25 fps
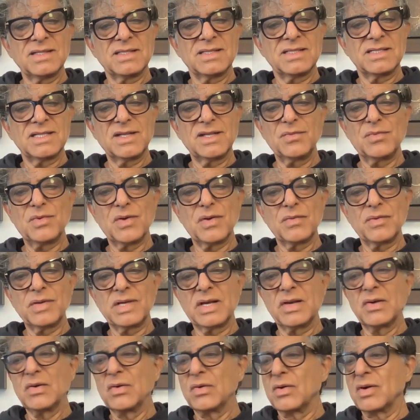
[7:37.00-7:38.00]
see where
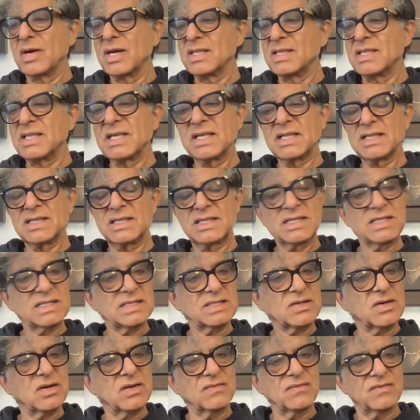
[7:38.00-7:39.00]
we go. I think
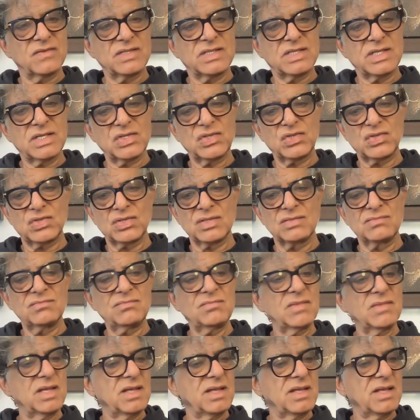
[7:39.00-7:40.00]
this
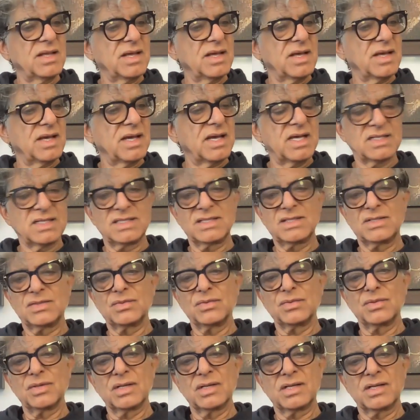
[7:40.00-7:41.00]
conversation has
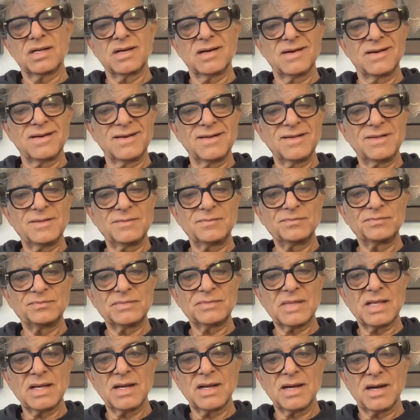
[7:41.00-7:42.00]
to occur
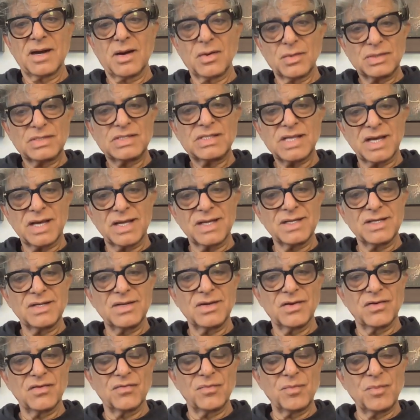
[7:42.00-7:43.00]
outside
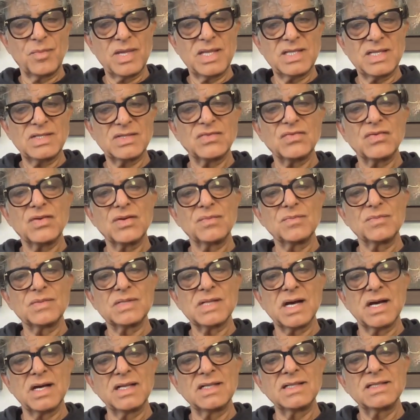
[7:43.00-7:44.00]
of mainstream
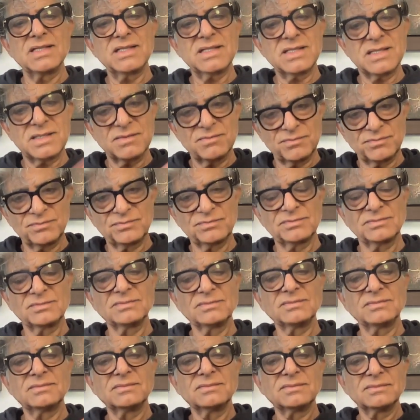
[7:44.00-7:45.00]
science.
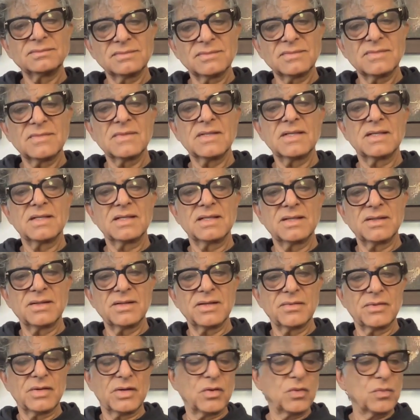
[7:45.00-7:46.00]

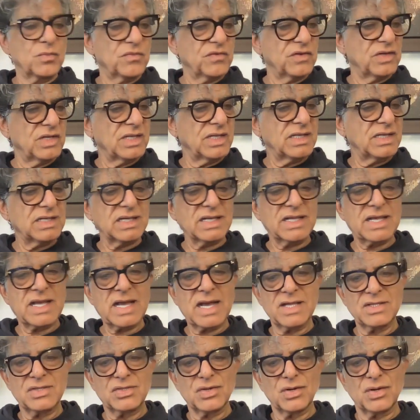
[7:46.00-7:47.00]
Hopefully it'll
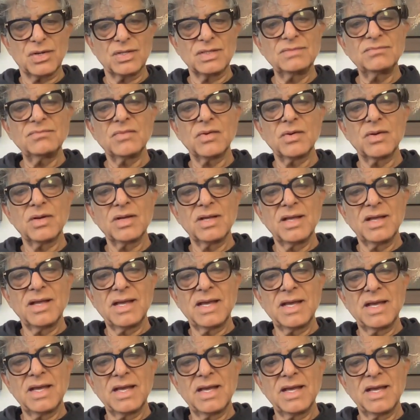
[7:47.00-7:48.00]
catch on,
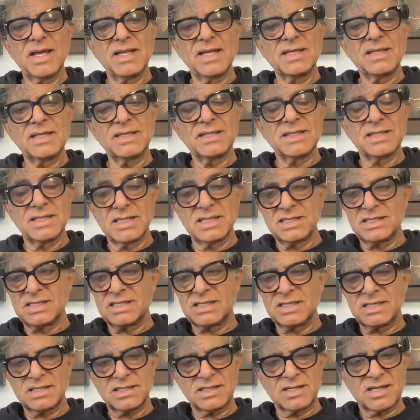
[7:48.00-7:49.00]
and
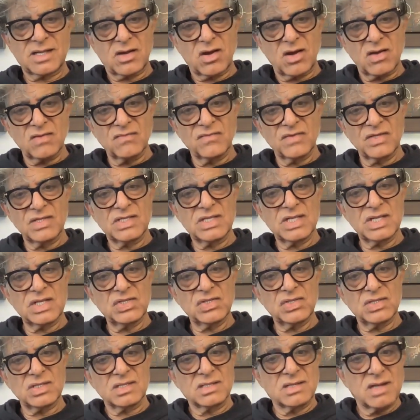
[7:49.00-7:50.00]
this
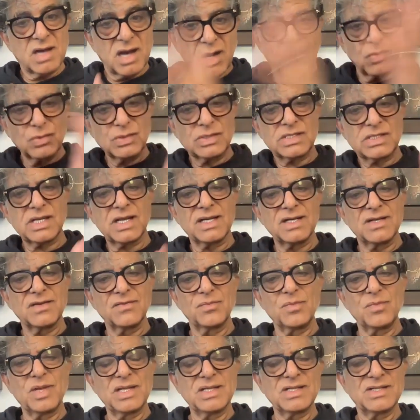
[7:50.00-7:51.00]
conversation outside
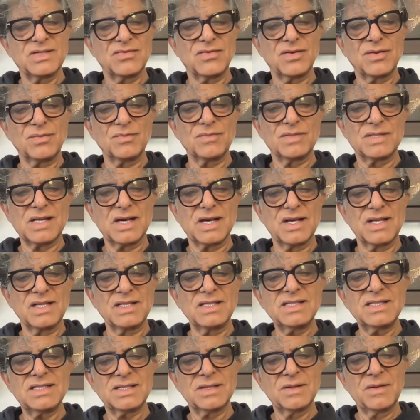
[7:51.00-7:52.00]
of mainstream
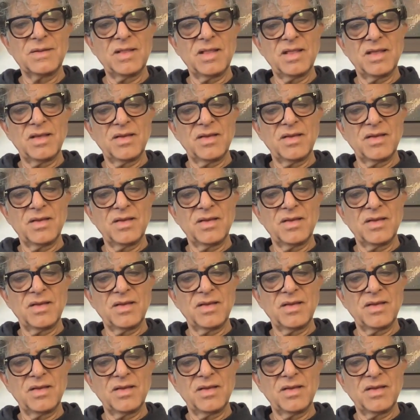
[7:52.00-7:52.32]
science